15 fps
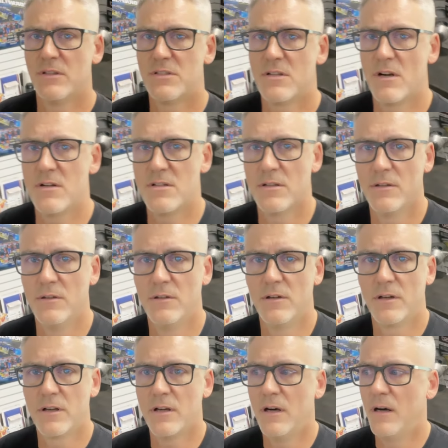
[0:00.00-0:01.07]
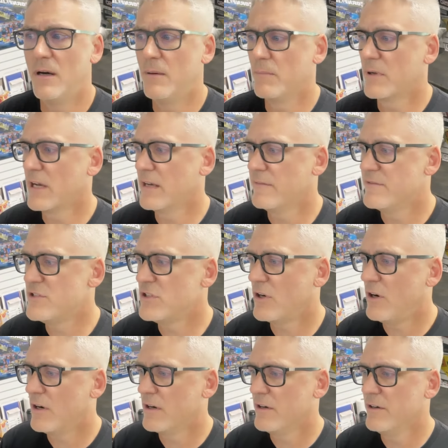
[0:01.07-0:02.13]
start to look kind of
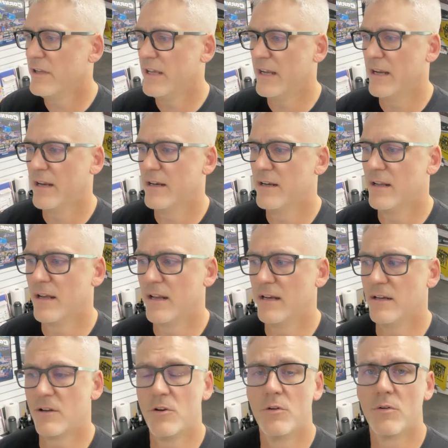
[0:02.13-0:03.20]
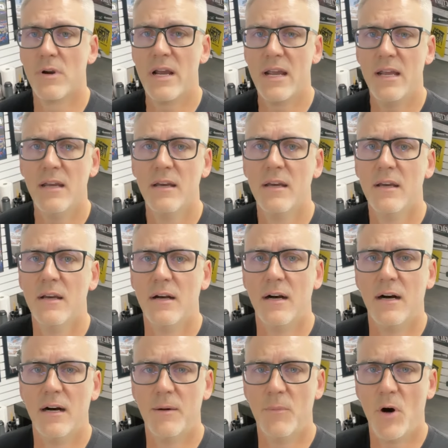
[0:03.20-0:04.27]
charred and gray
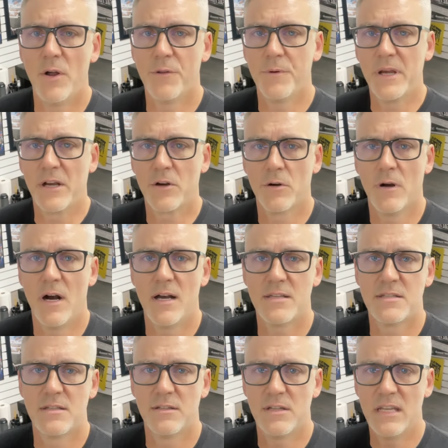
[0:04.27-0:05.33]
all the way across,